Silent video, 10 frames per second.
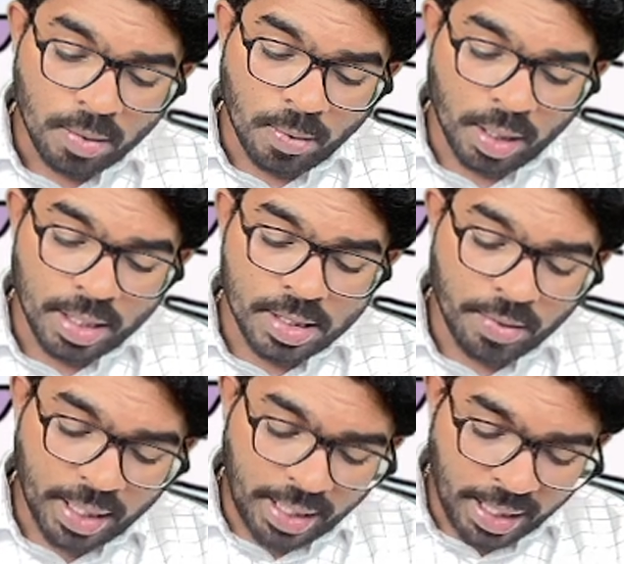what is
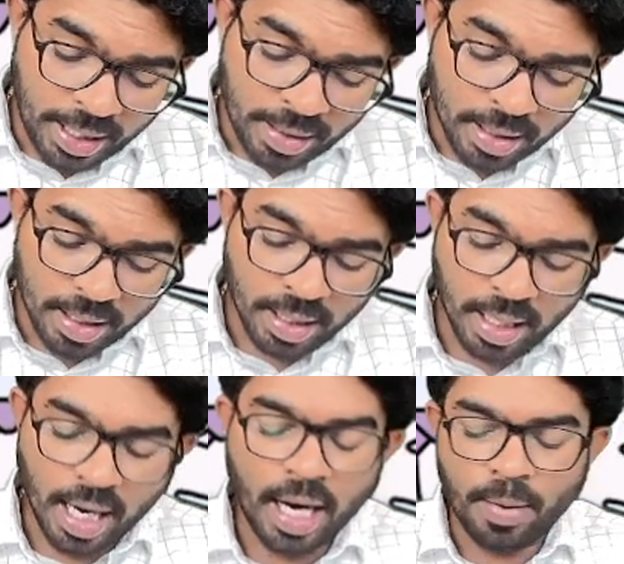your T
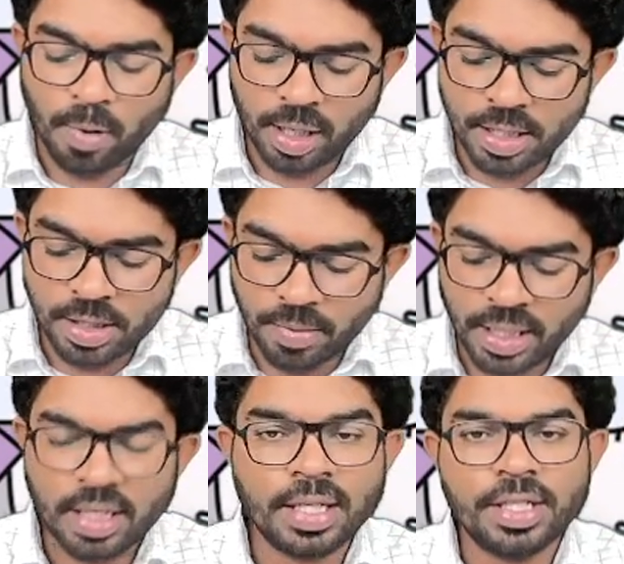and what is
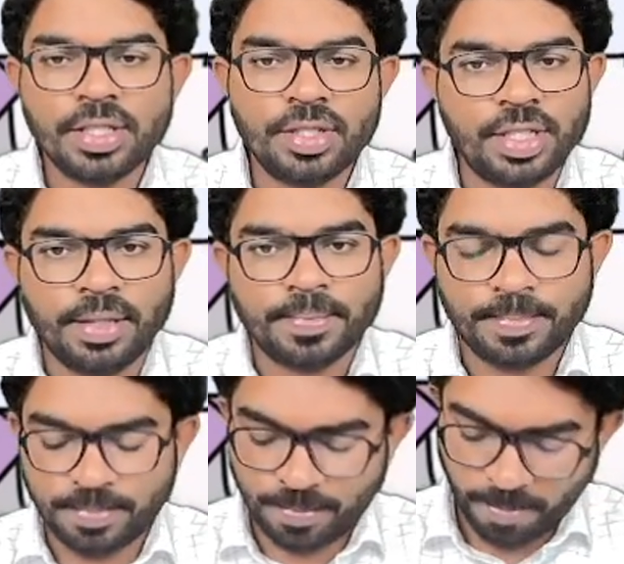your G.
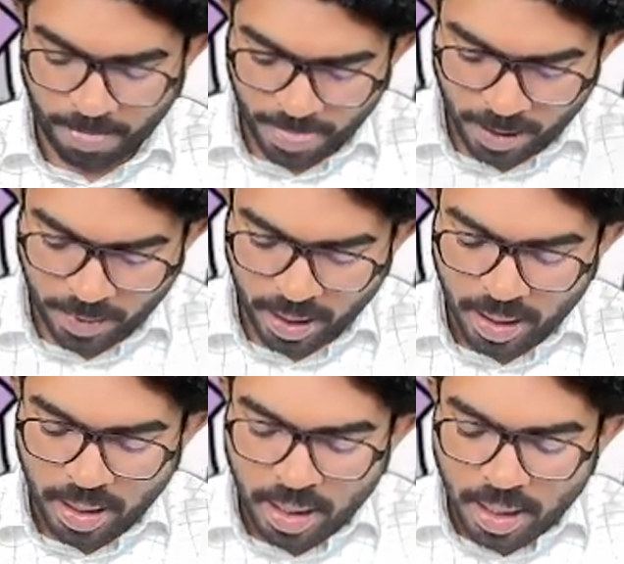Okay,
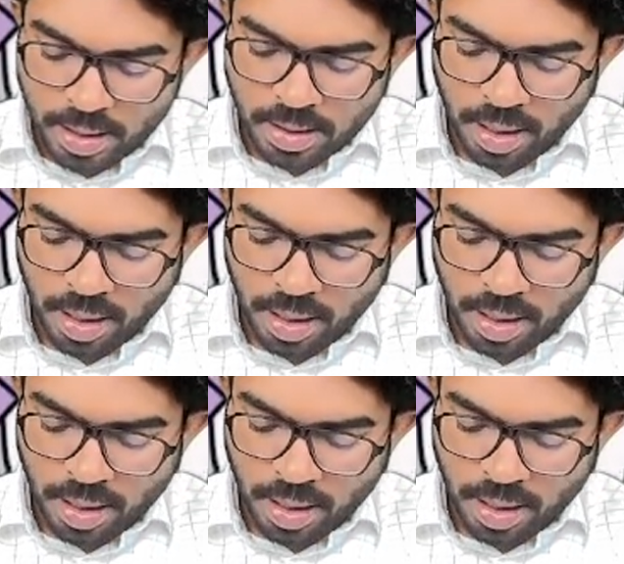so